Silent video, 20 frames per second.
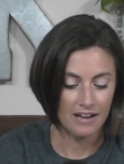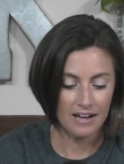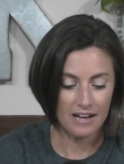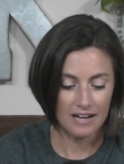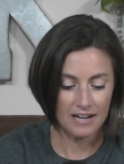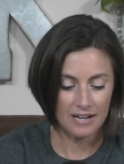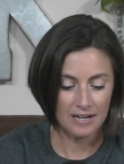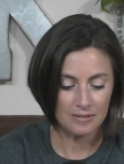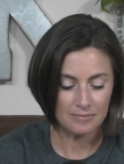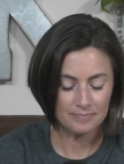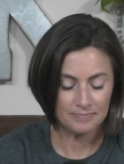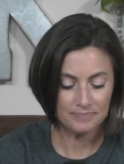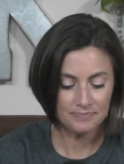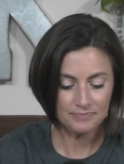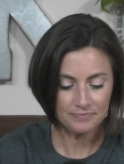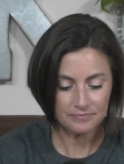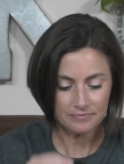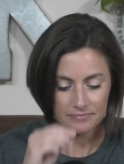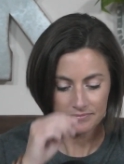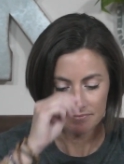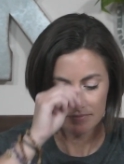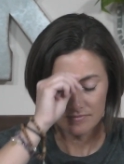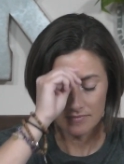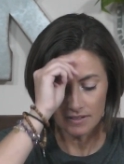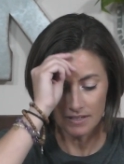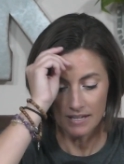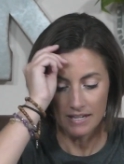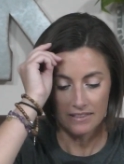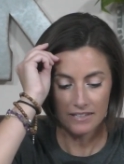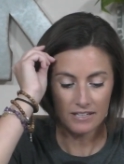Um,
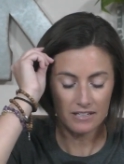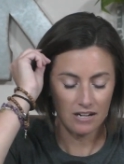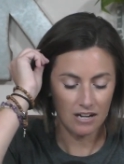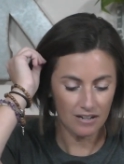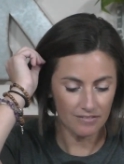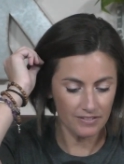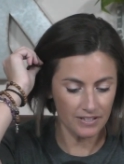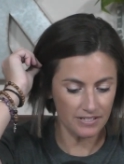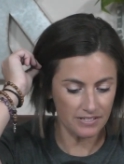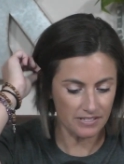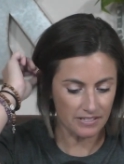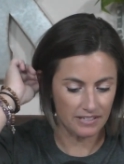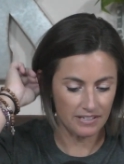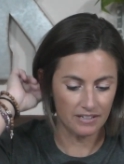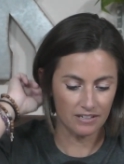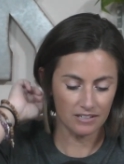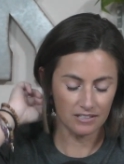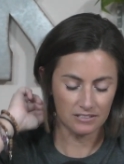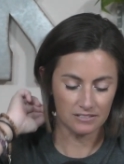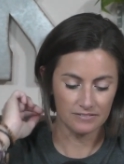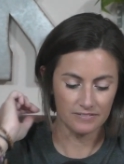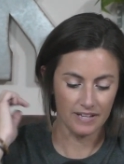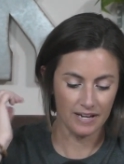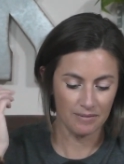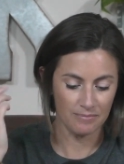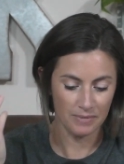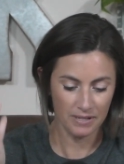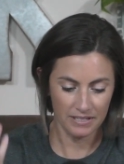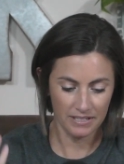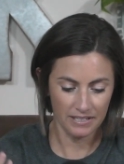and then obviously all of
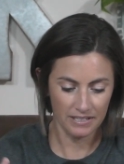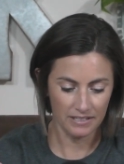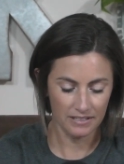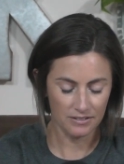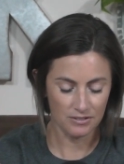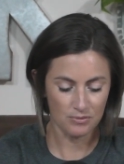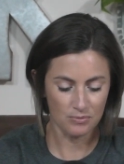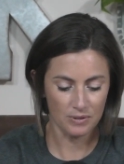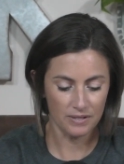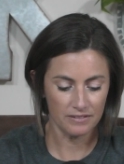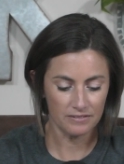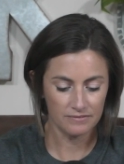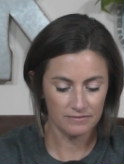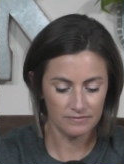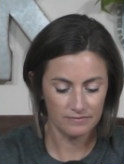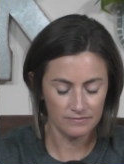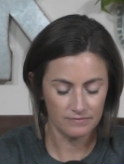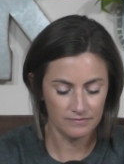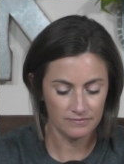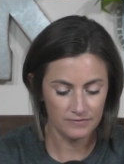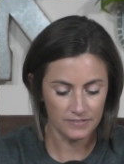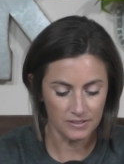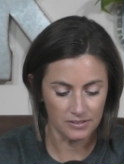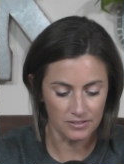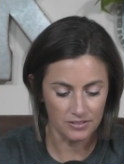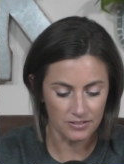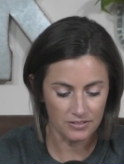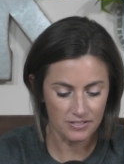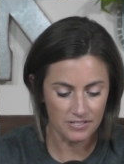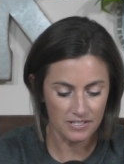that money is what
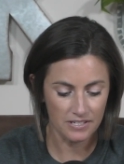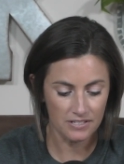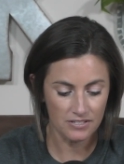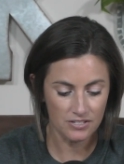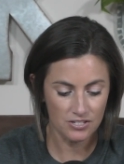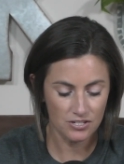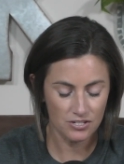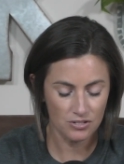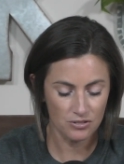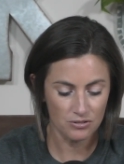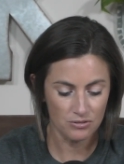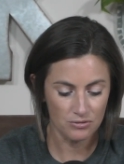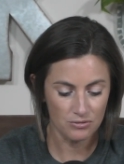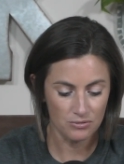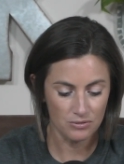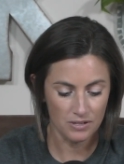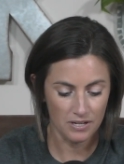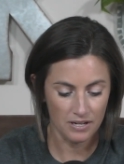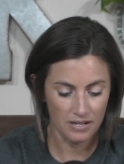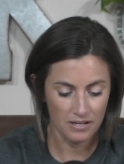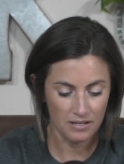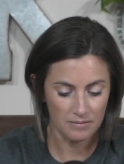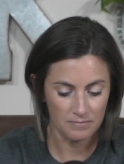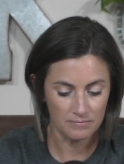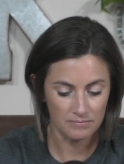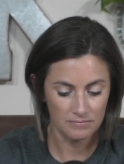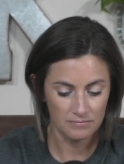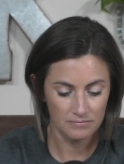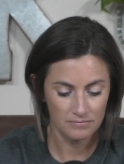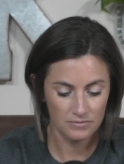filters into
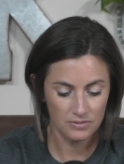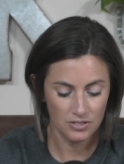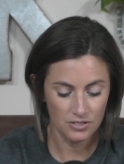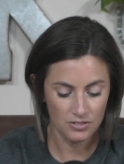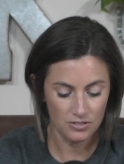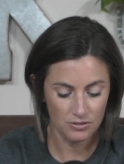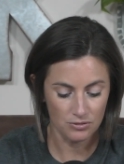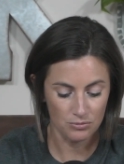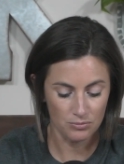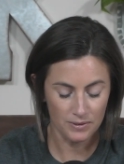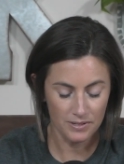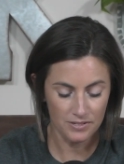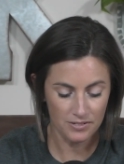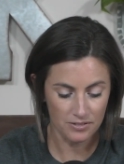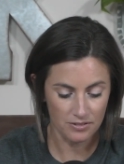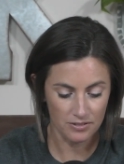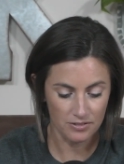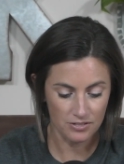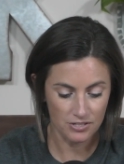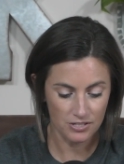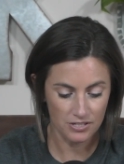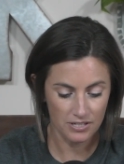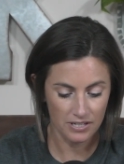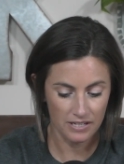um, to do research. Mm-hmm.